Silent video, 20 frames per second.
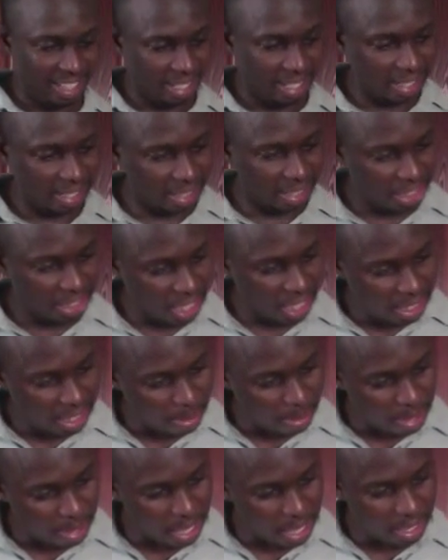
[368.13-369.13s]
and shake
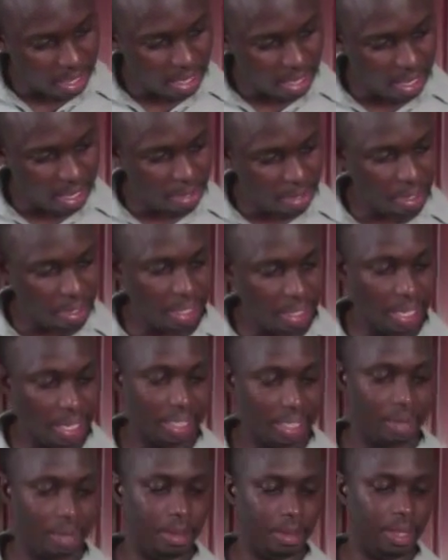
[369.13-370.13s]
some of that in there. You could
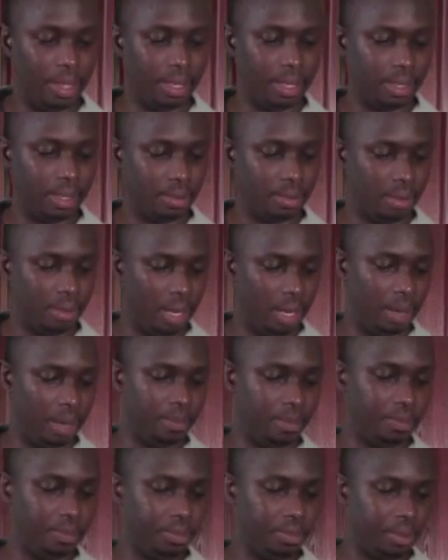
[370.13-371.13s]
get some of this
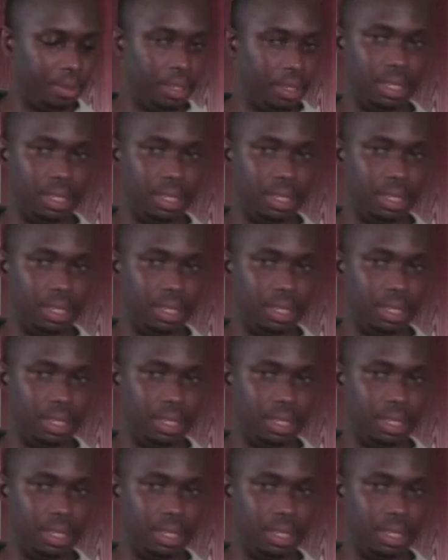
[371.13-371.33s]
down